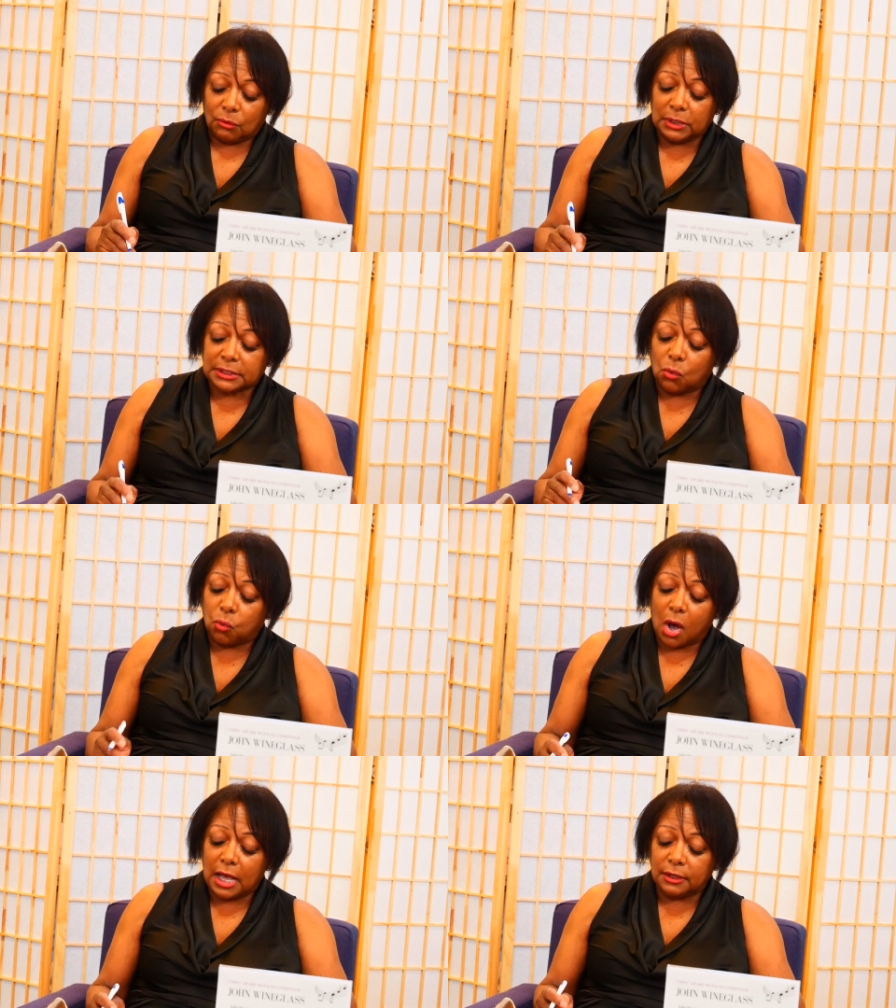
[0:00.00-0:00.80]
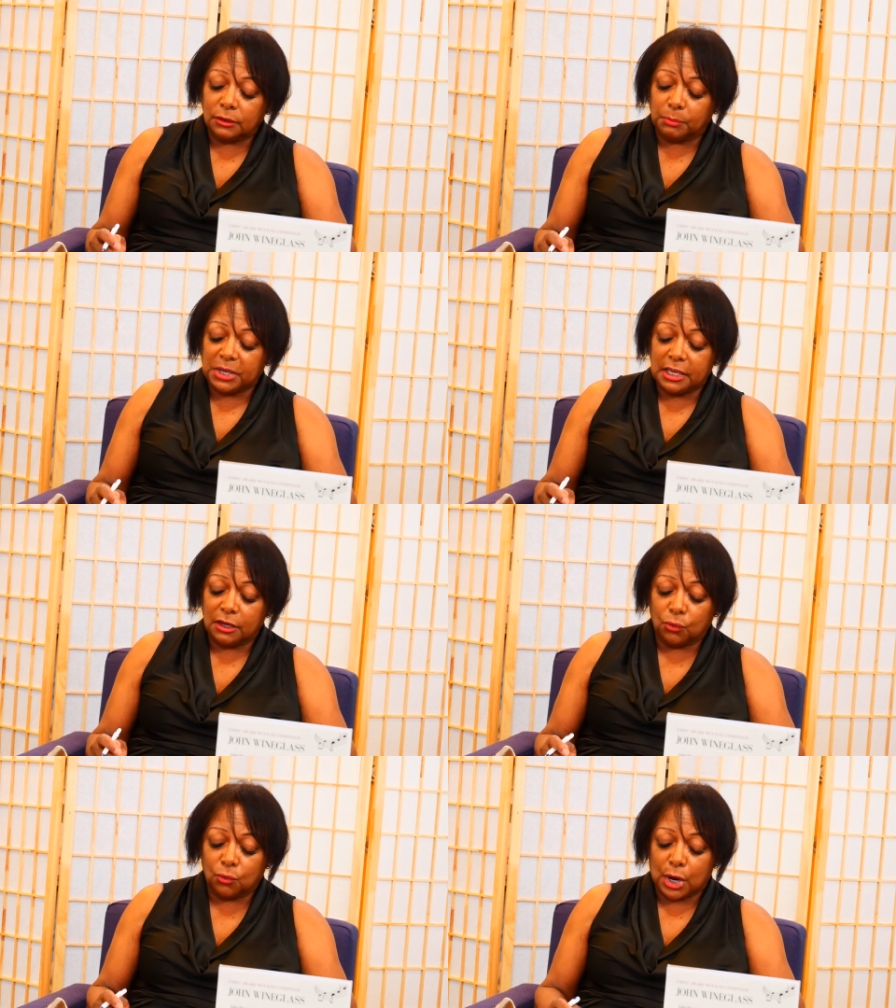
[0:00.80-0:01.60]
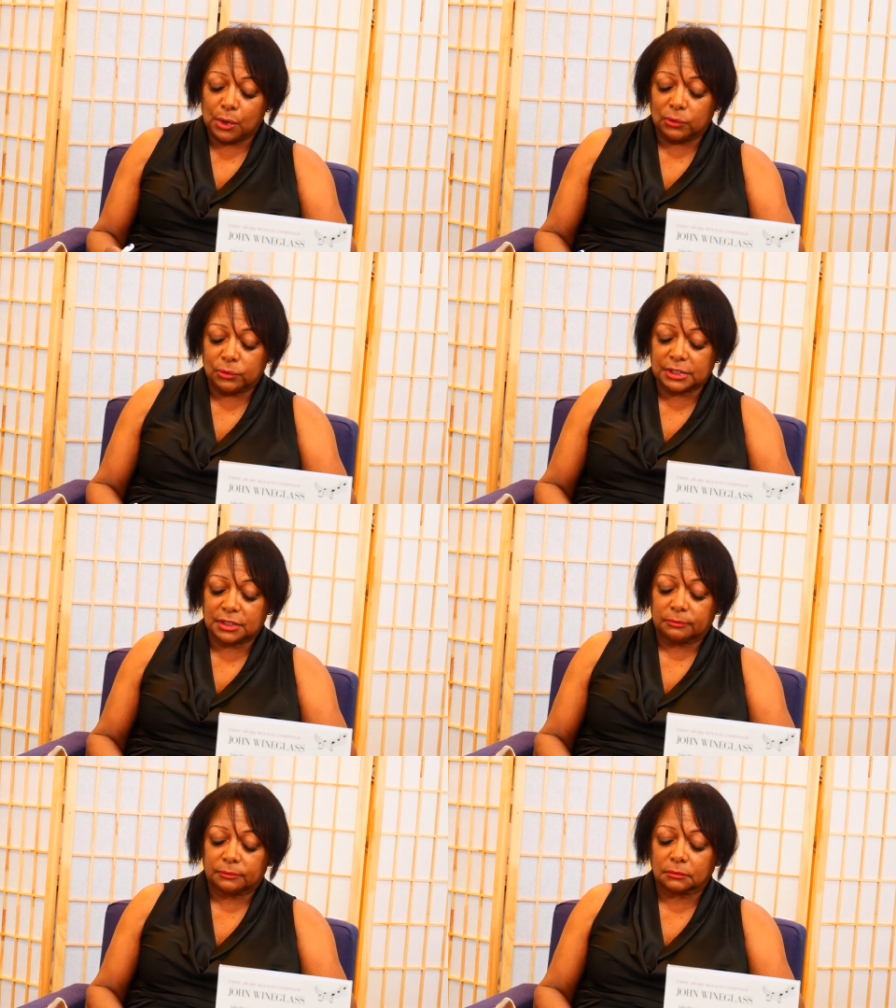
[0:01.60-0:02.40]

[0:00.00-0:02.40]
was a wild pink rose.